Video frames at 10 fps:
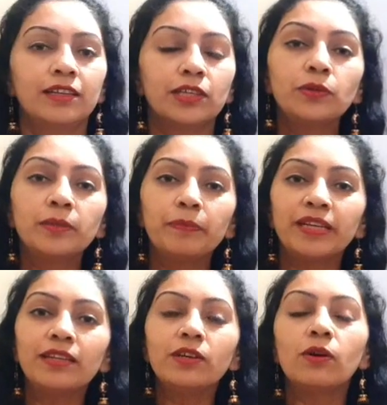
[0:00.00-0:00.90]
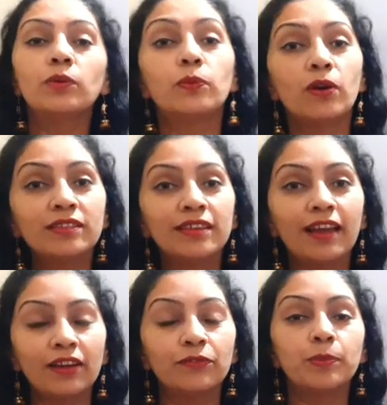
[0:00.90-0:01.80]
Now, depending on what the
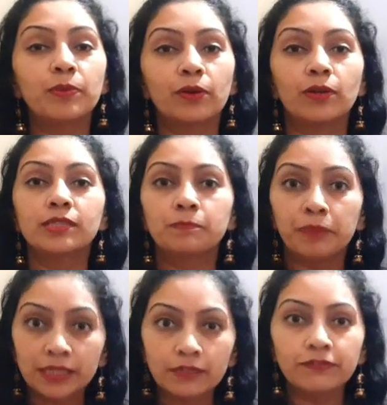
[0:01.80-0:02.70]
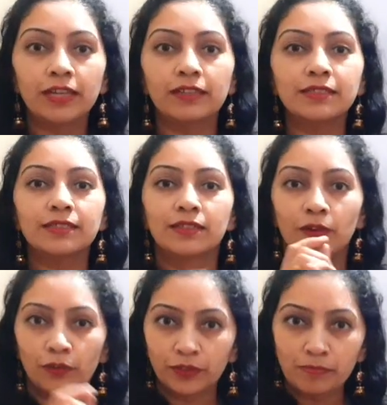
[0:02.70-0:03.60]
adverb clause specifies
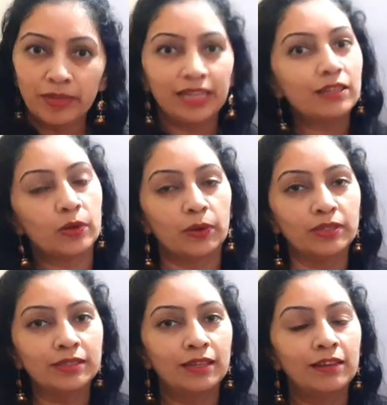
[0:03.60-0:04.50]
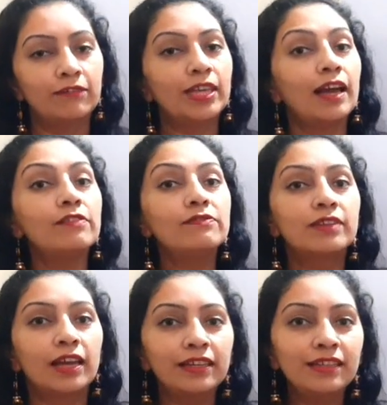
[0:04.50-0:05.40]
of the main clause, we have
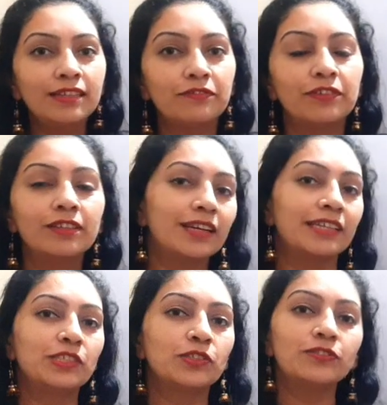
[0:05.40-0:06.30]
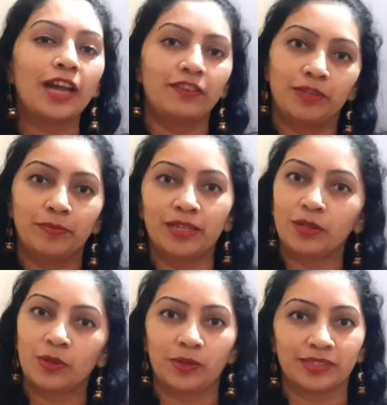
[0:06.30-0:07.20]
9 different kinds of adverbial
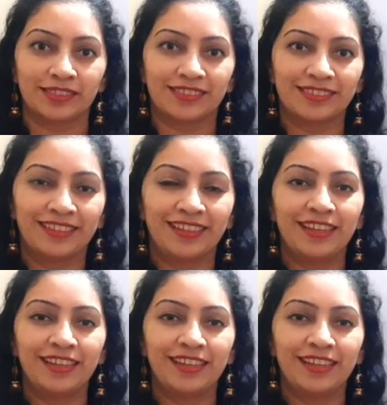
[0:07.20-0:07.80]
clauses.